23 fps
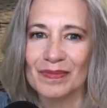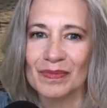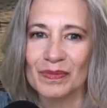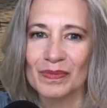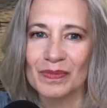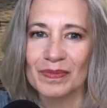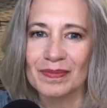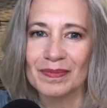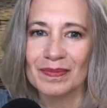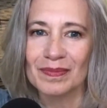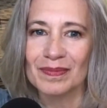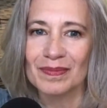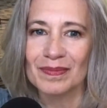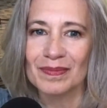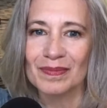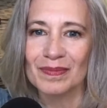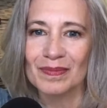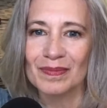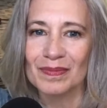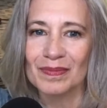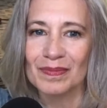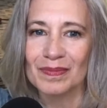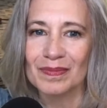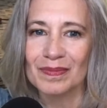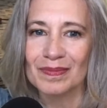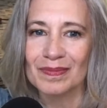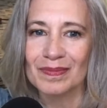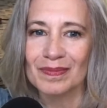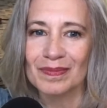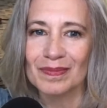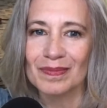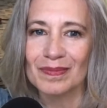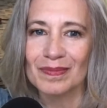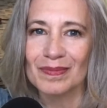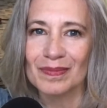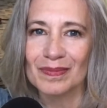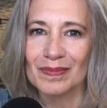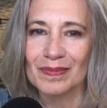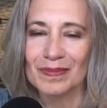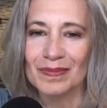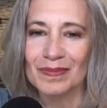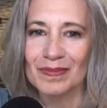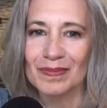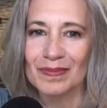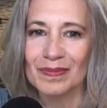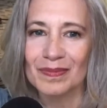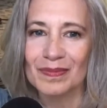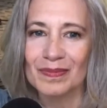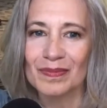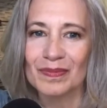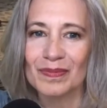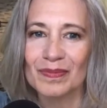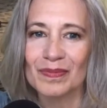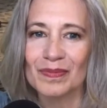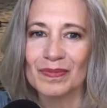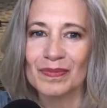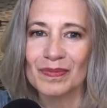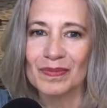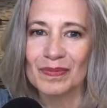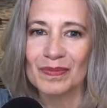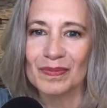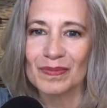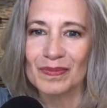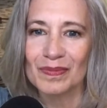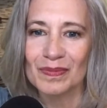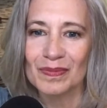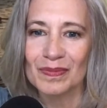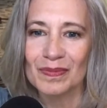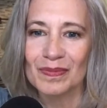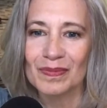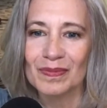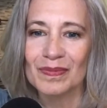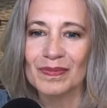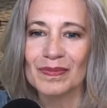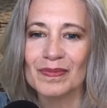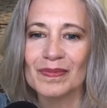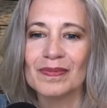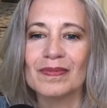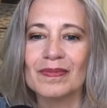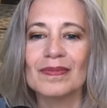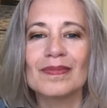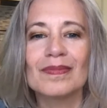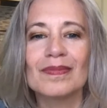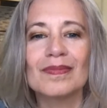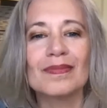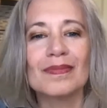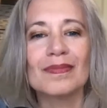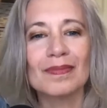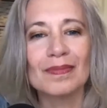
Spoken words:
[no speech]